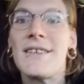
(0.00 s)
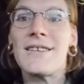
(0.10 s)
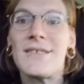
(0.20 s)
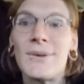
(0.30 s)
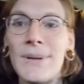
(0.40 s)

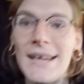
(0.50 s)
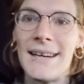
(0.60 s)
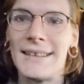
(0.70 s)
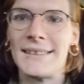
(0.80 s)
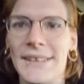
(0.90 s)
So
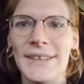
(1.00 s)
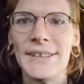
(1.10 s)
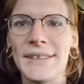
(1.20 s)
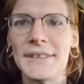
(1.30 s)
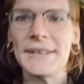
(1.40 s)
yeah,
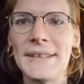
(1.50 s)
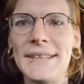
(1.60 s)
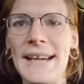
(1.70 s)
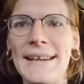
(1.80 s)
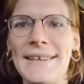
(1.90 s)

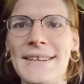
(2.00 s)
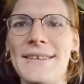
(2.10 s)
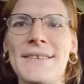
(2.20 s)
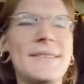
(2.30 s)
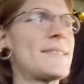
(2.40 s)
that
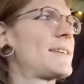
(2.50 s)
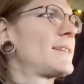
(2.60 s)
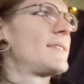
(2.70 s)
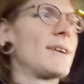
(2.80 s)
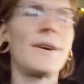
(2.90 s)
is
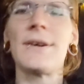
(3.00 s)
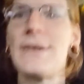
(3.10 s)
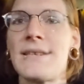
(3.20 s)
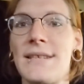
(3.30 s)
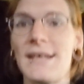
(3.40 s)
the
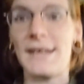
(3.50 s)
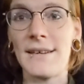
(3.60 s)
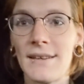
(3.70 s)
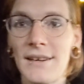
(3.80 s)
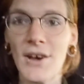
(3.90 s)
current state
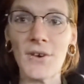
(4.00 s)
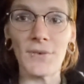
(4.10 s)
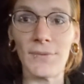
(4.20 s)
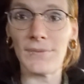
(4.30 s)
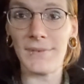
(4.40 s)

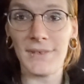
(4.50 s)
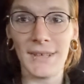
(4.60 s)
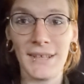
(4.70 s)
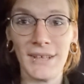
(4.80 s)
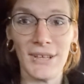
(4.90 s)
of
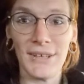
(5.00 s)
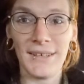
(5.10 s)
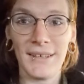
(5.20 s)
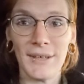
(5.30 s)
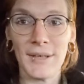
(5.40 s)

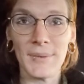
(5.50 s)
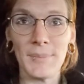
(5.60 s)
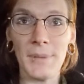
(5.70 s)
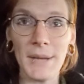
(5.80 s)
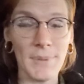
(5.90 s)

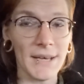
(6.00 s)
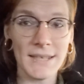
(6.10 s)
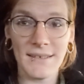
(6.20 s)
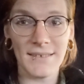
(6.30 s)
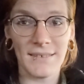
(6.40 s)
my
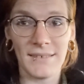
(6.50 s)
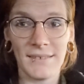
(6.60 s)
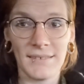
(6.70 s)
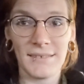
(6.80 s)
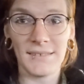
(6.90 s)
bus.
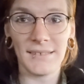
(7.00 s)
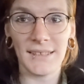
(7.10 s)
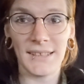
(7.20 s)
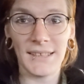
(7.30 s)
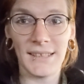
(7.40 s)

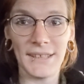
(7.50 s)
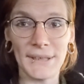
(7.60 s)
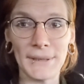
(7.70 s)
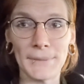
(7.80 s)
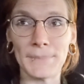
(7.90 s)

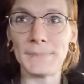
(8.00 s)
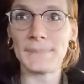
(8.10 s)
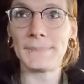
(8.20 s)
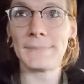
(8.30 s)
Um,